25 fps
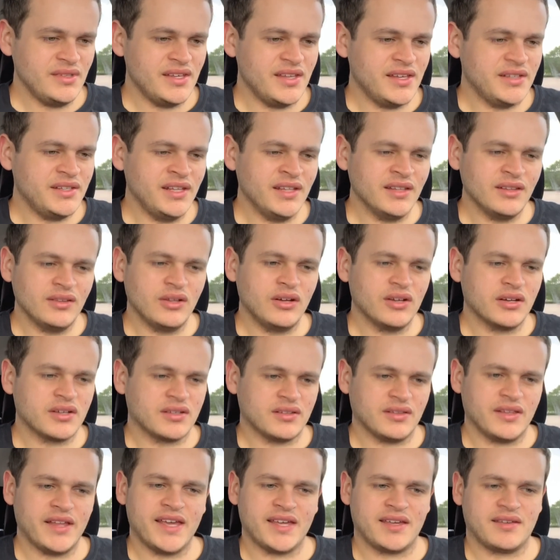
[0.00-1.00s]
It didn't
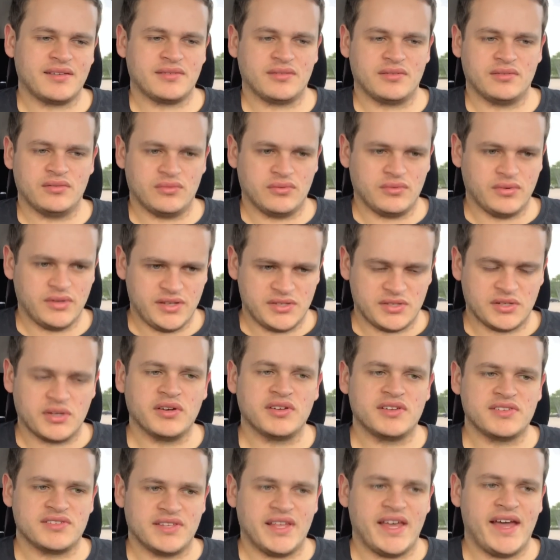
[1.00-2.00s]
look like as
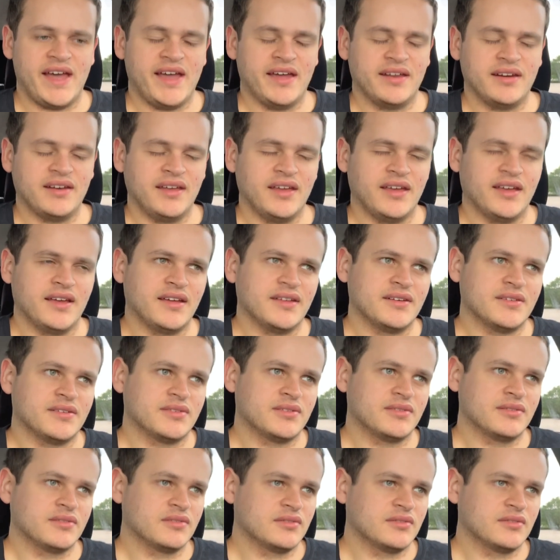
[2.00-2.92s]
good as that, and